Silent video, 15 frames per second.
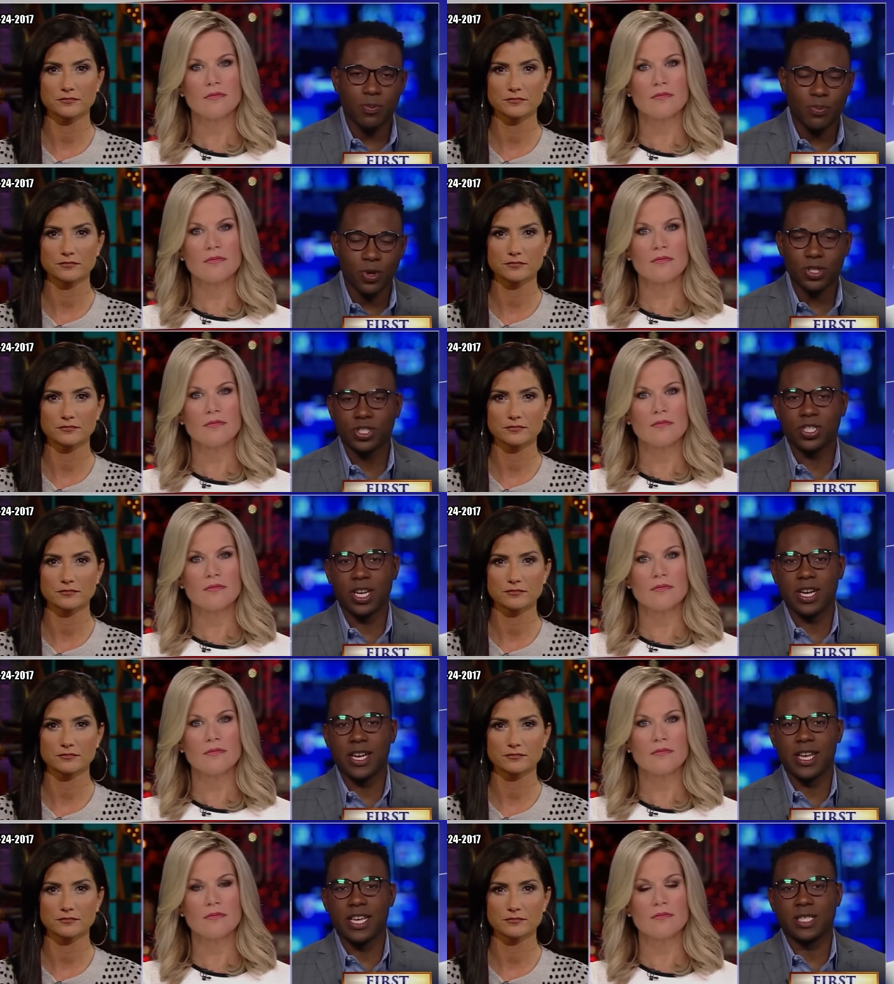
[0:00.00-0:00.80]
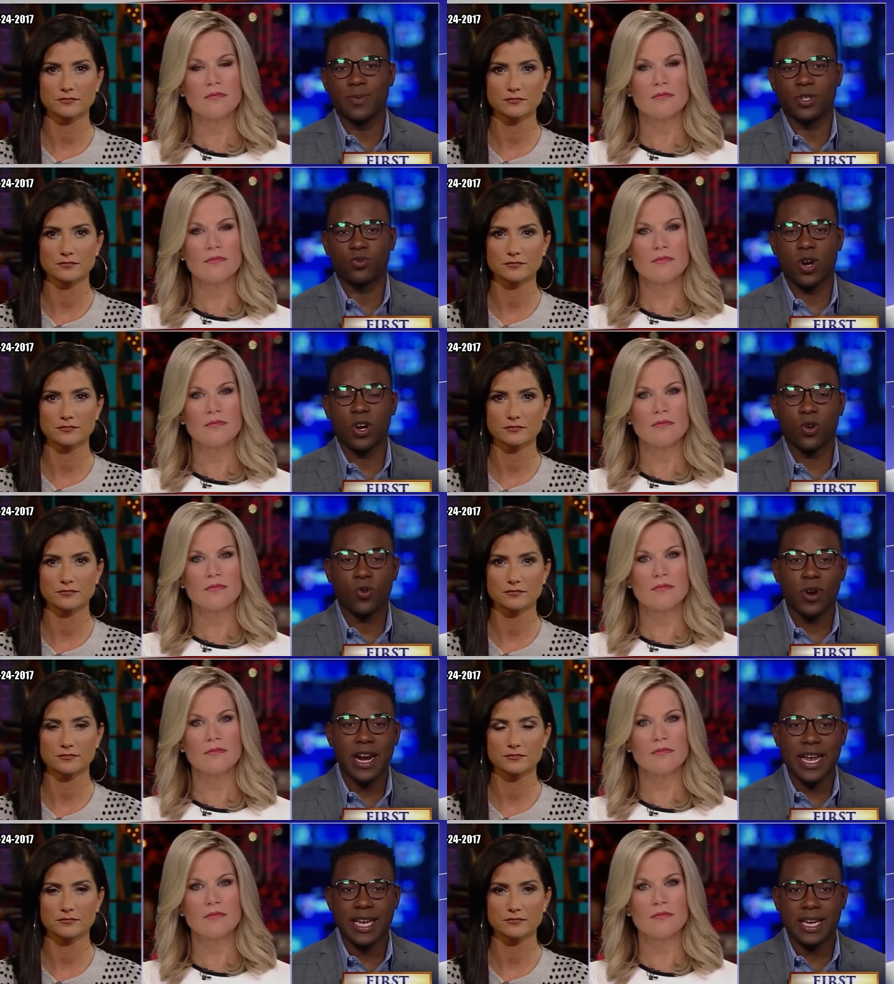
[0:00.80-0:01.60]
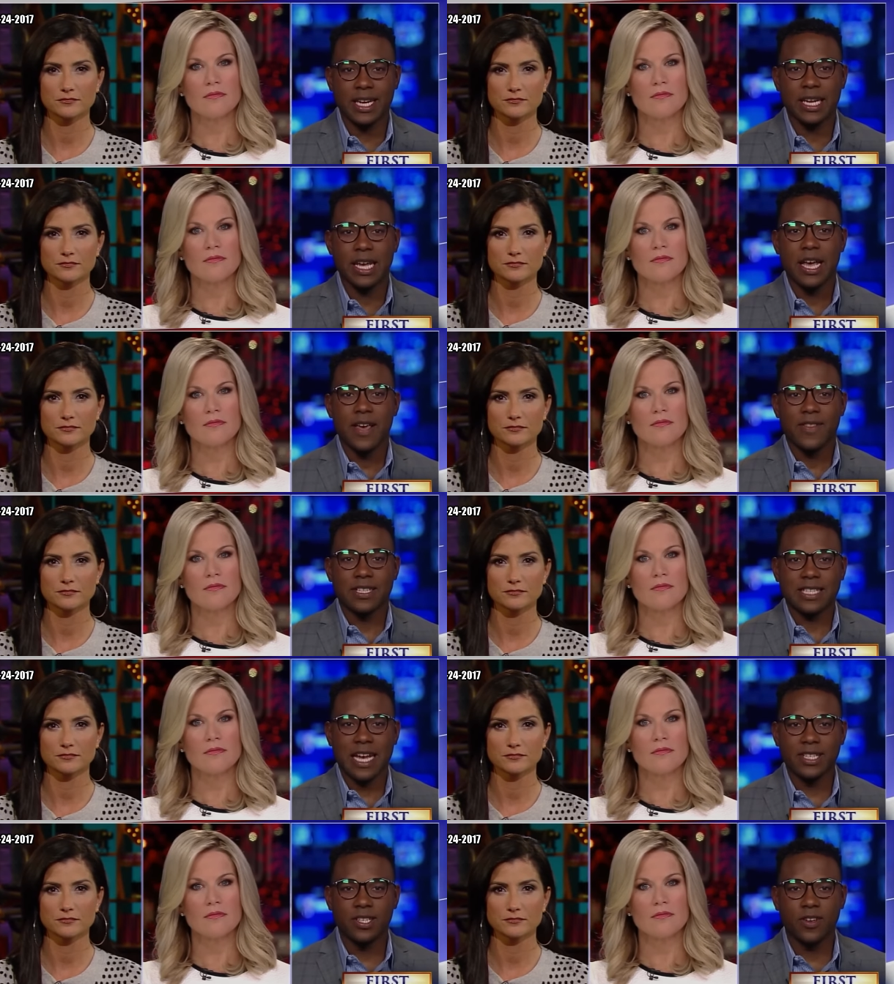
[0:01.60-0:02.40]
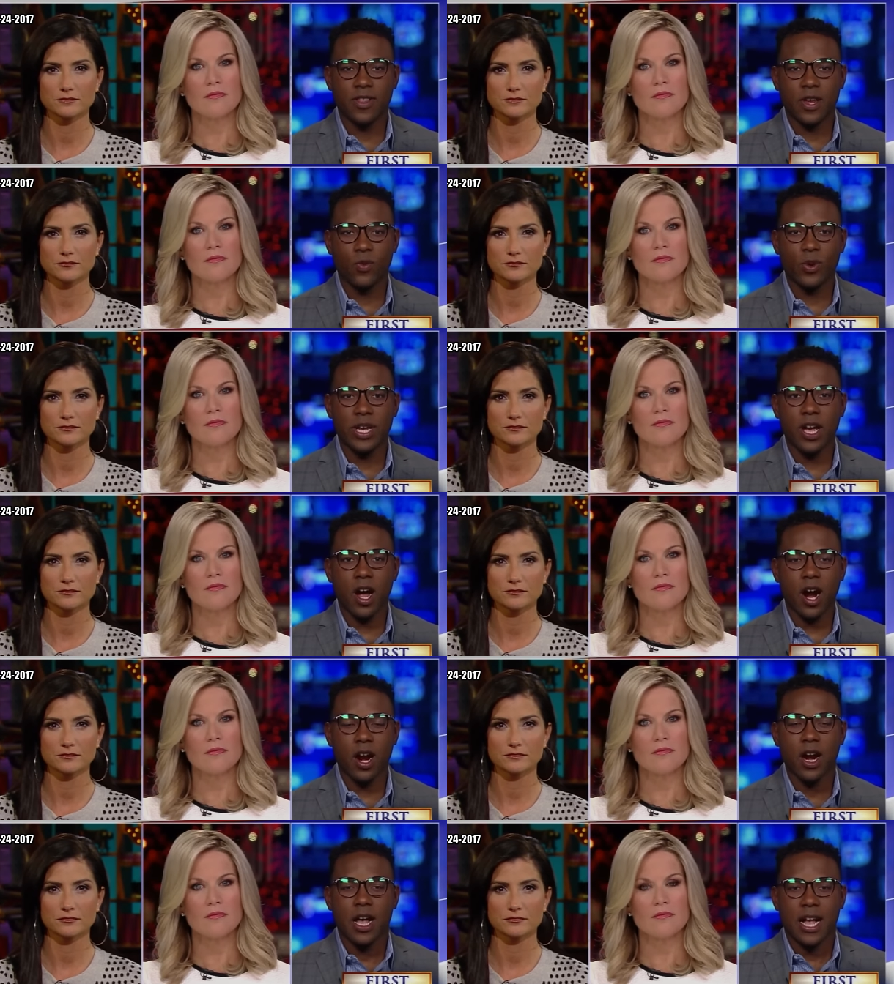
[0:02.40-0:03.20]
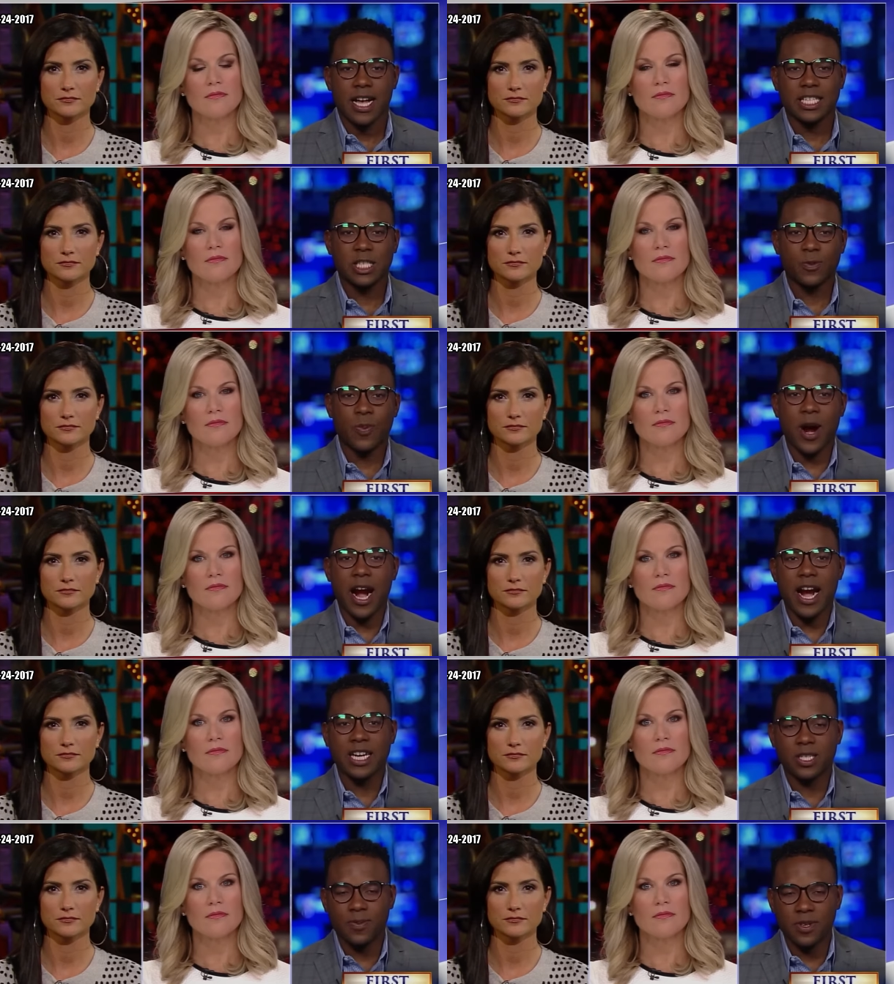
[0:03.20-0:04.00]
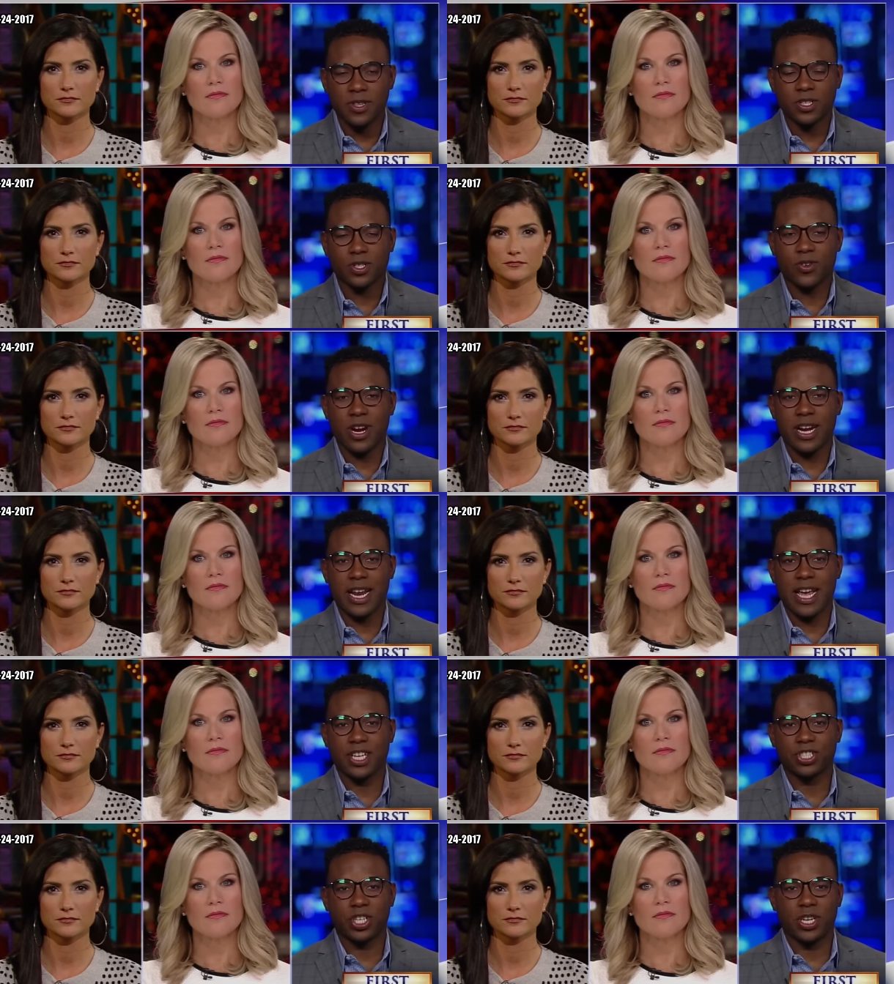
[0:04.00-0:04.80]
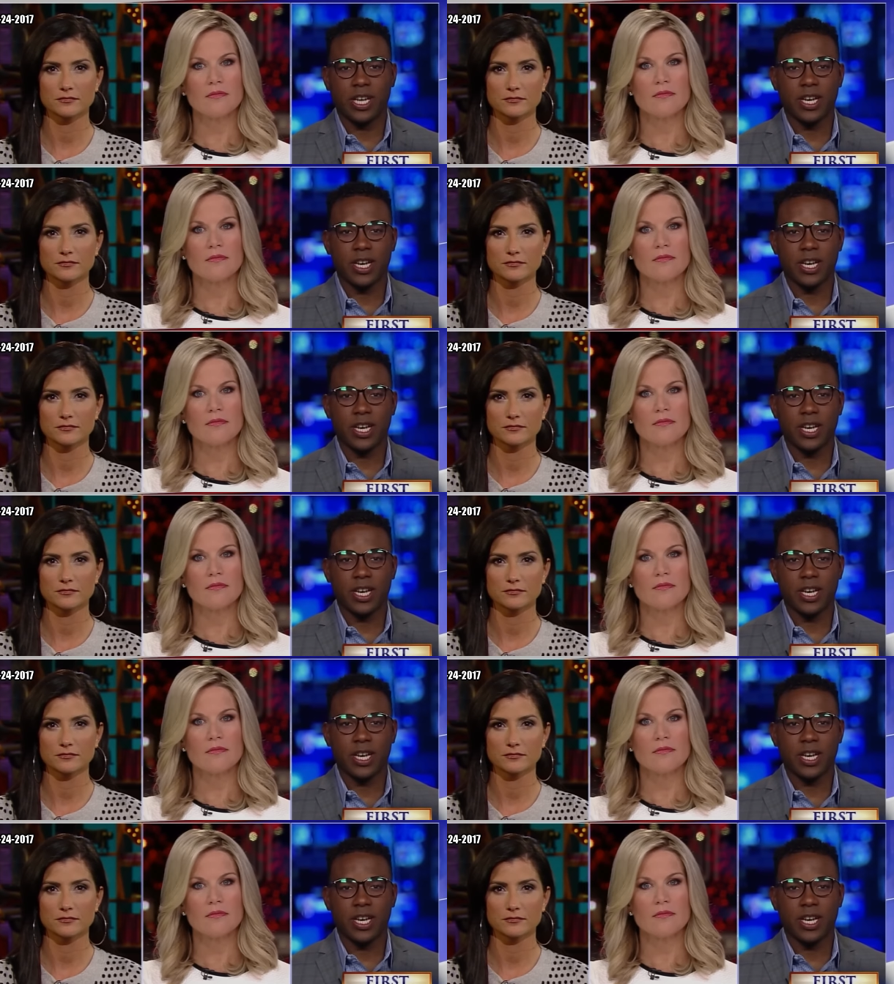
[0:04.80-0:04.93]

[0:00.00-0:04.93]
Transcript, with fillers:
Speaker 1: Bush did in his speech, Ronald Reagan, this idea that we are aspiring to be this great nation.